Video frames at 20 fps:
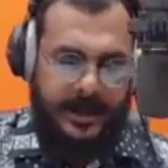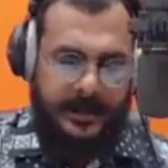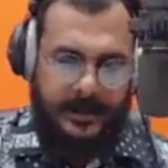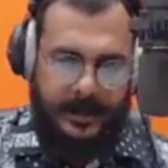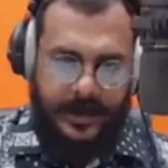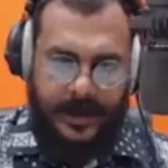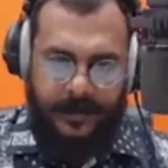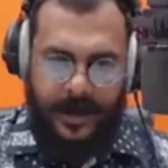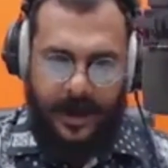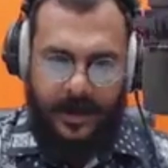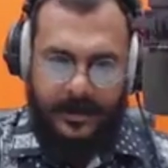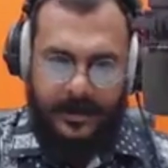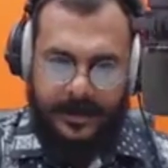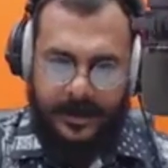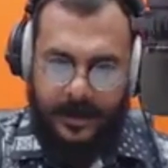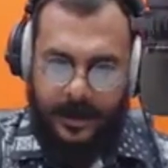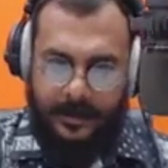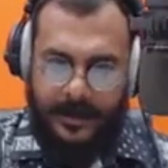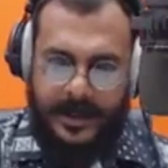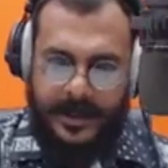Today, we are
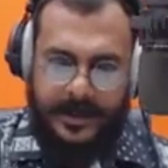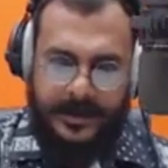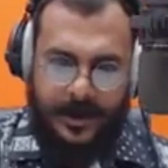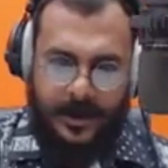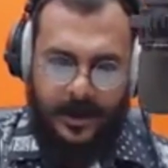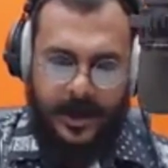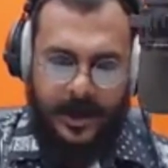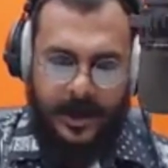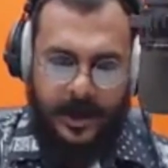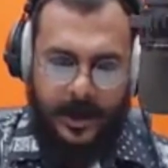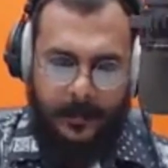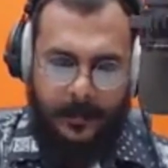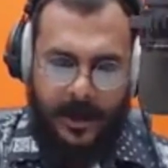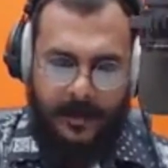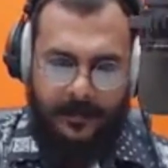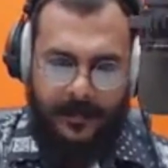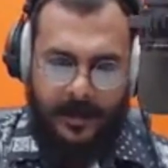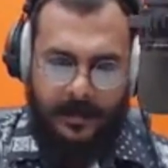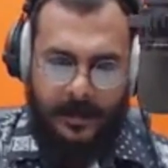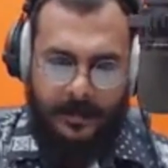also going to be talking
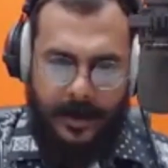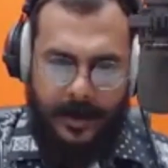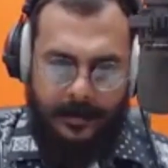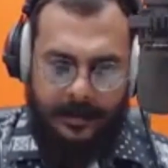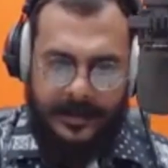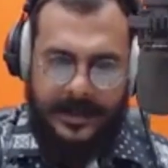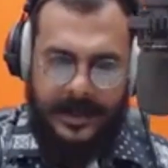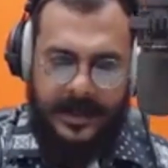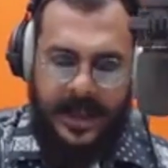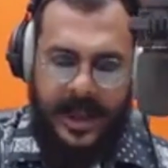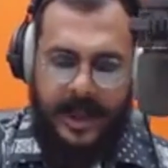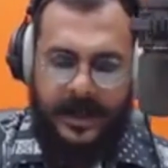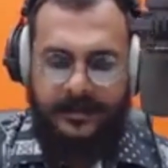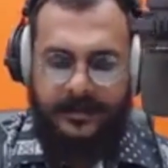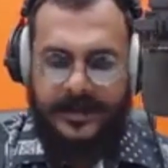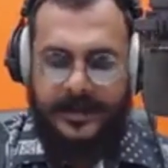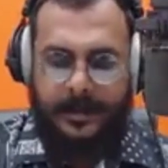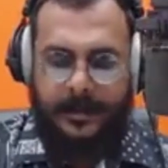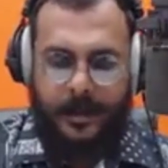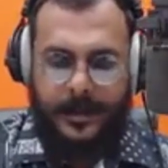about family members and
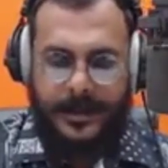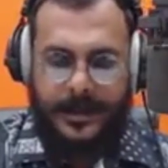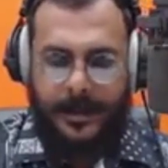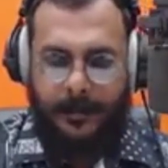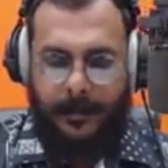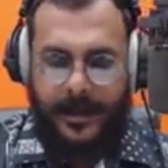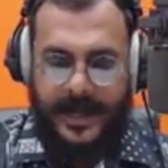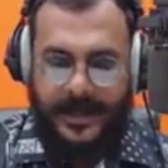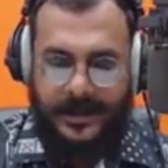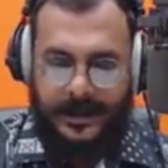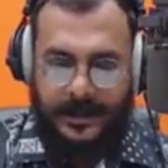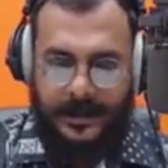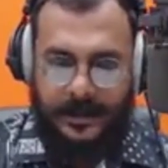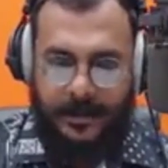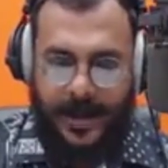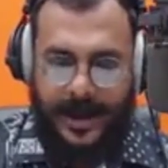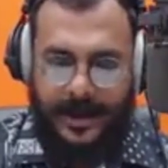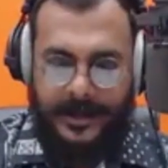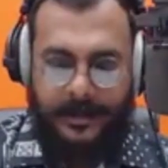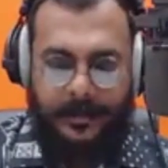caregivers supporting patients
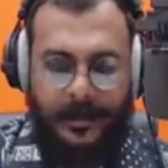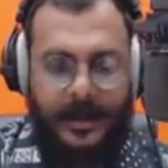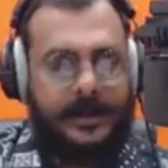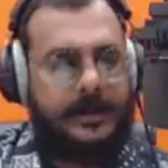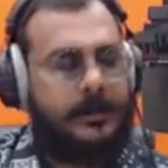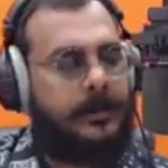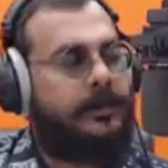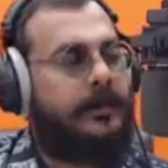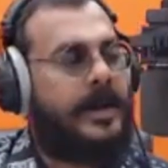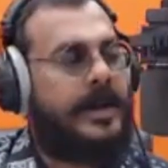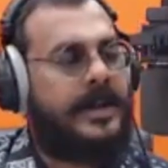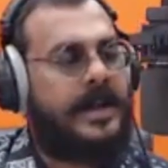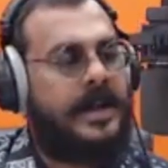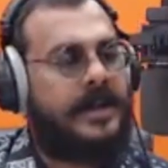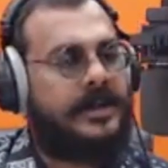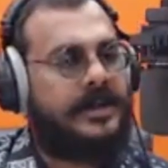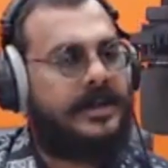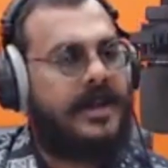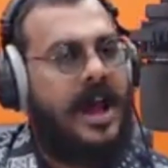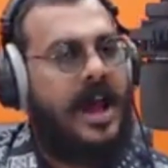managing multiple
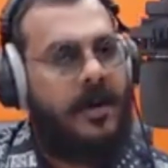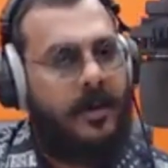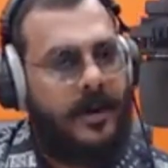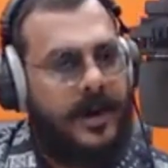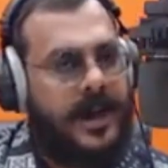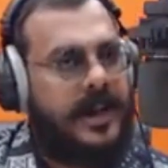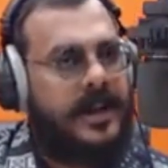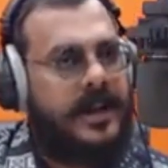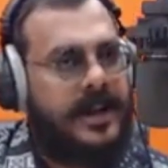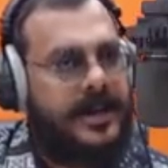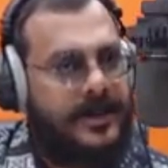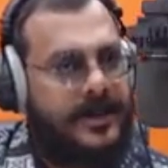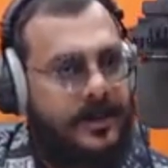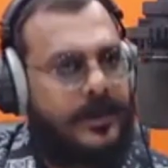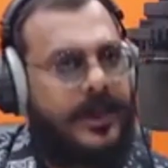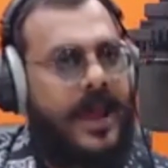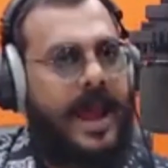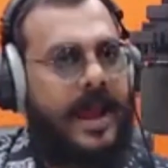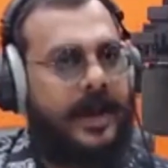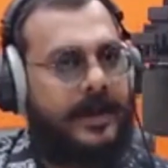medications. How can they
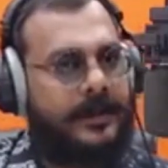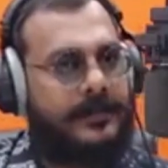do that?